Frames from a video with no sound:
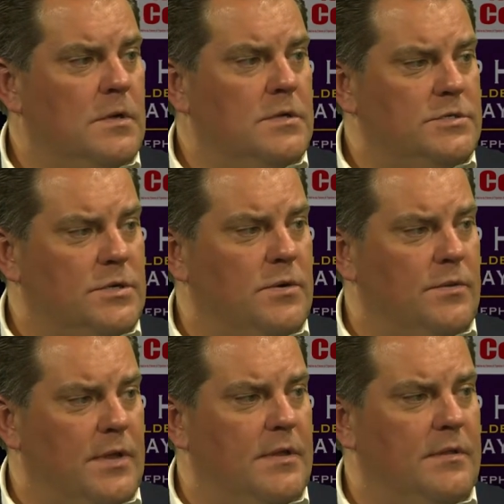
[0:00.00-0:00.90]
so oh,
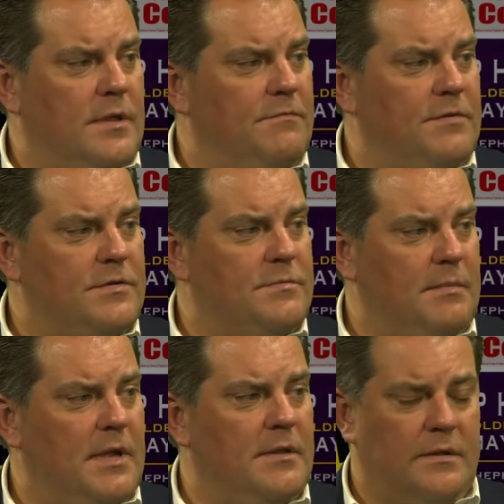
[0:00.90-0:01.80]
that's they, very they've good. just
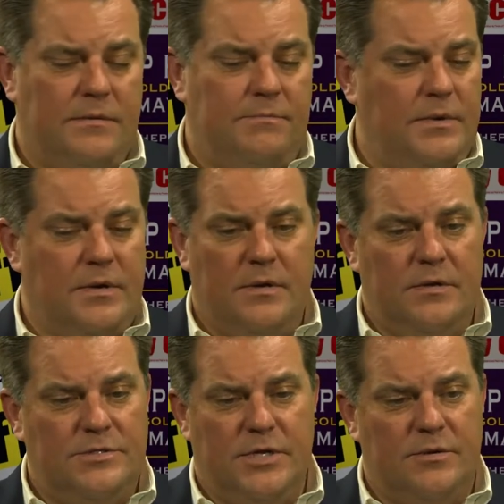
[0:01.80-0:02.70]
made a, a
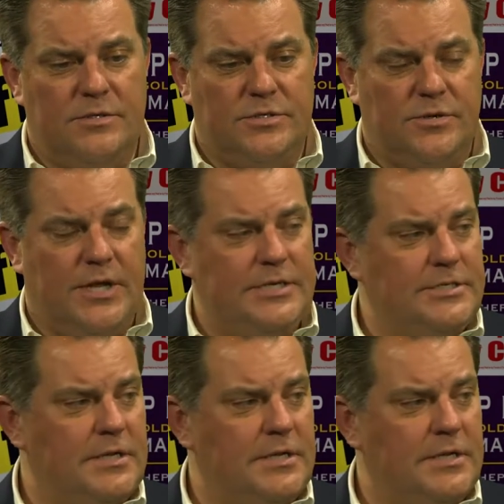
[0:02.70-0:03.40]
generous donation